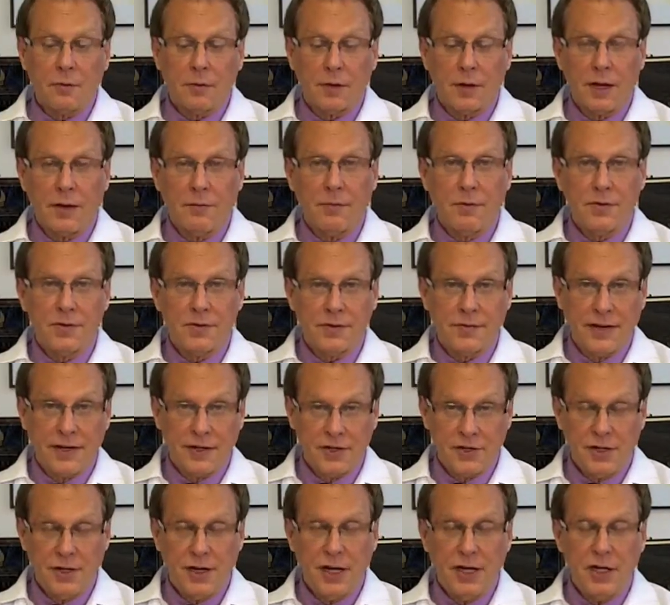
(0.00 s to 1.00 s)
for levels of H
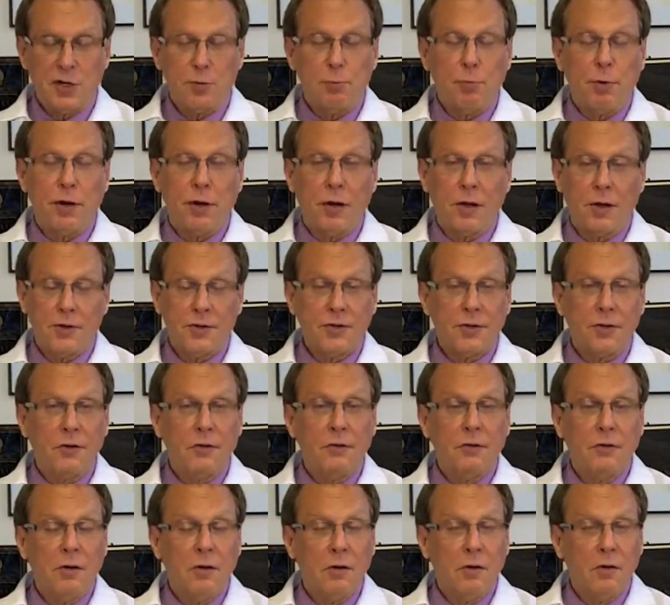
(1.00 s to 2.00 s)
G H but
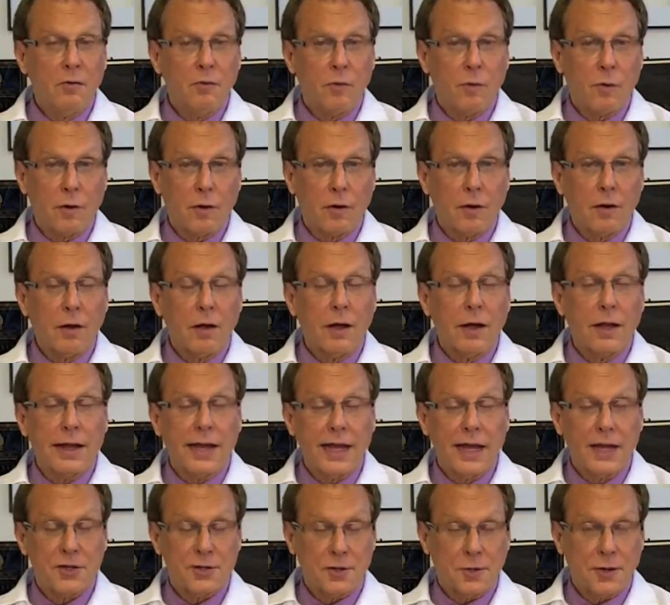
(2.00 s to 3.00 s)
also for
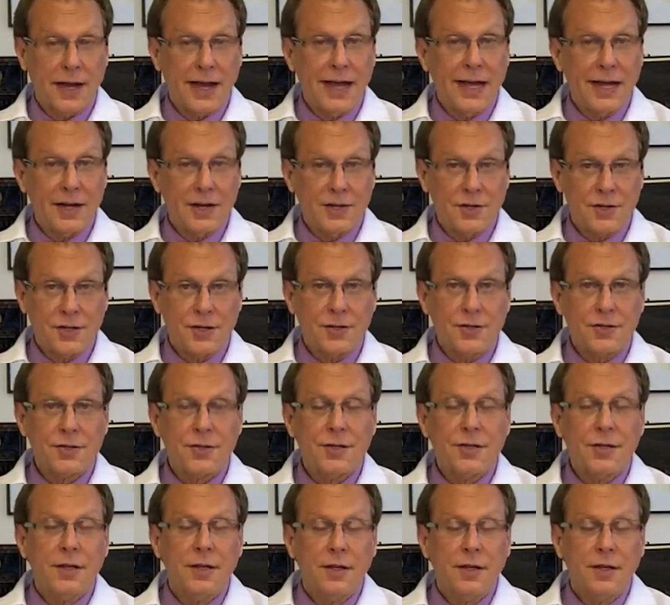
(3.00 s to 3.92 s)
cancer antigens.